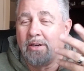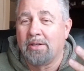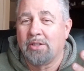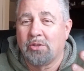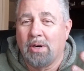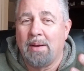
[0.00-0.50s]

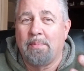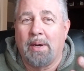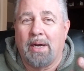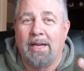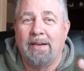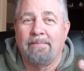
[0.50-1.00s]

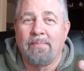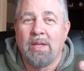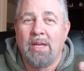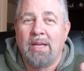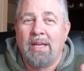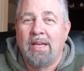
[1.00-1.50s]
tripod
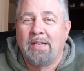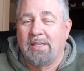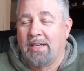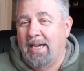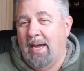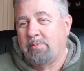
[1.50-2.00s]
to
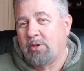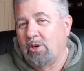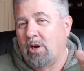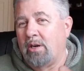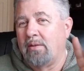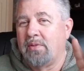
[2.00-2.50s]
capture
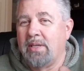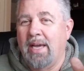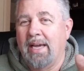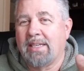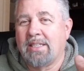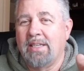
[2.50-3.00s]
all of the
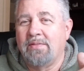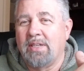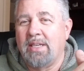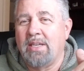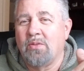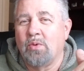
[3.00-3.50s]

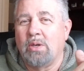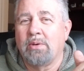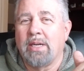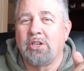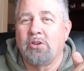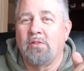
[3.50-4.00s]
activity. Well, when
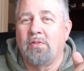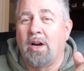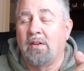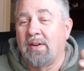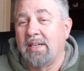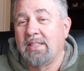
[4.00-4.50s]
I drove
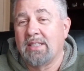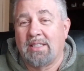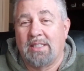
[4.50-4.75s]
off, I just